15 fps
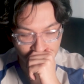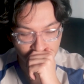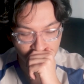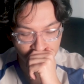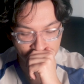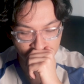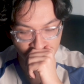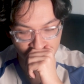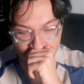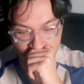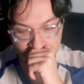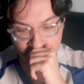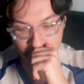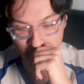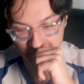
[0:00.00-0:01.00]
He
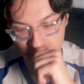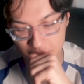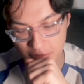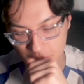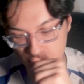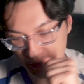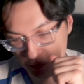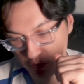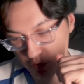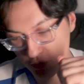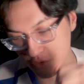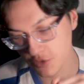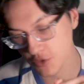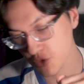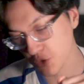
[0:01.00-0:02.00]
picked
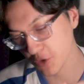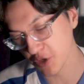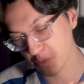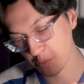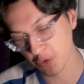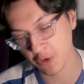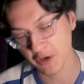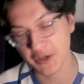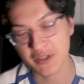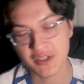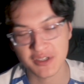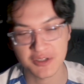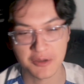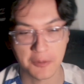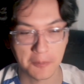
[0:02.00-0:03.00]
Jordan
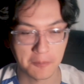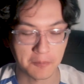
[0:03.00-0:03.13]
Morris,